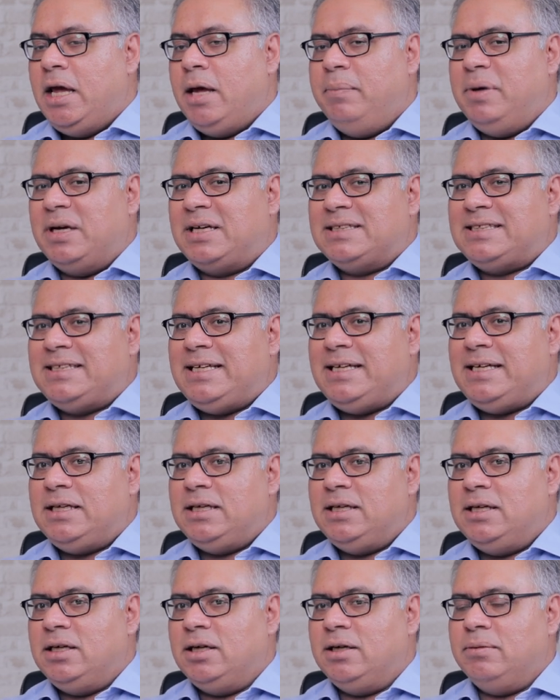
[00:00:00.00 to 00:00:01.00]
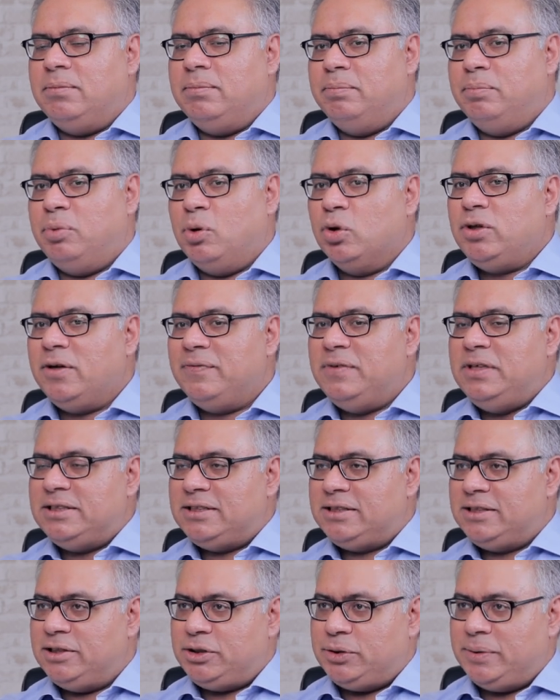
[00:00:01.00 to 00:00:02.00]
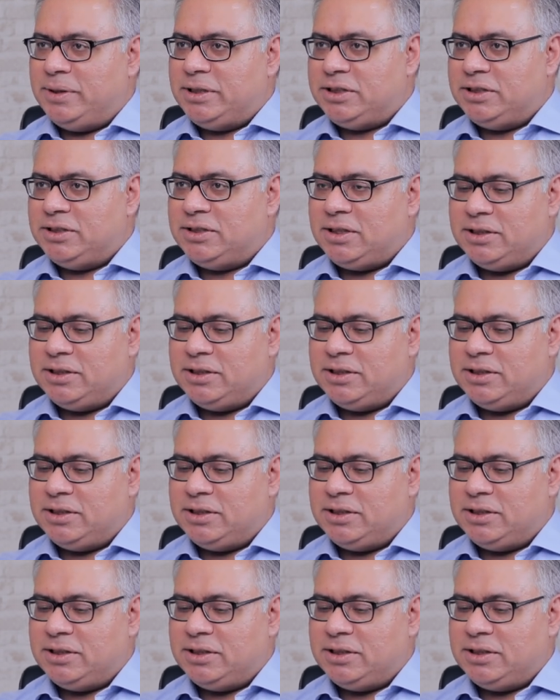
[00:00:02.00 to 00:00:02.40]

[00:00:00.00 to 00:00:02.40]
Because see, both of these situations,